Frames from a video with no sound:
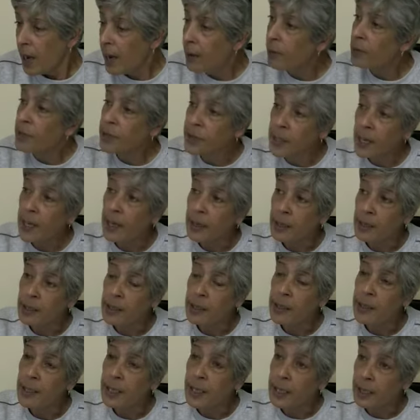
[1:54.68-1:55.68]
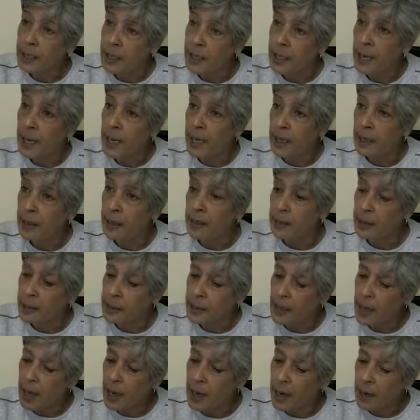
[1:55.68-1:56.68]
Howard Tenens, in the end,
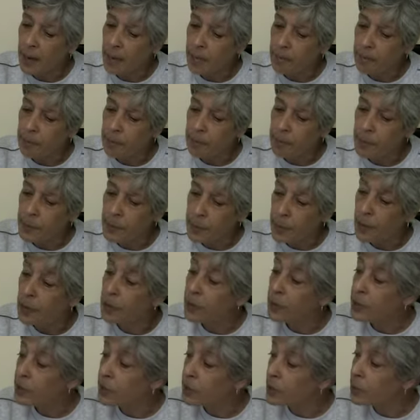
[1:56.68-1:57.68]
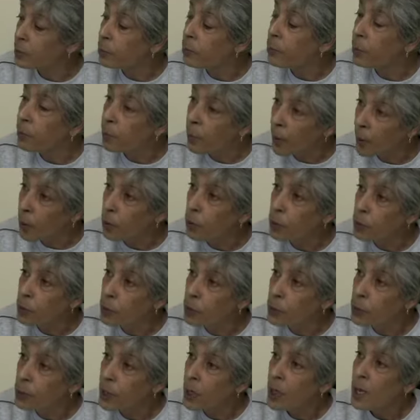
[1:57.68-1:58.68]
um, started to
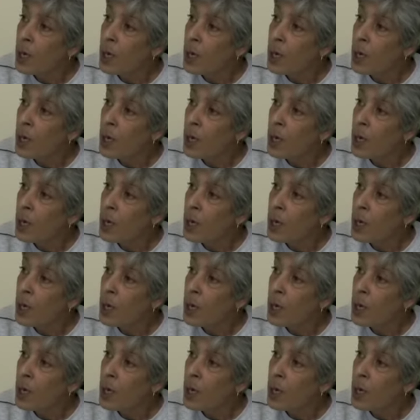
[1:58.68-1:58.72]
propose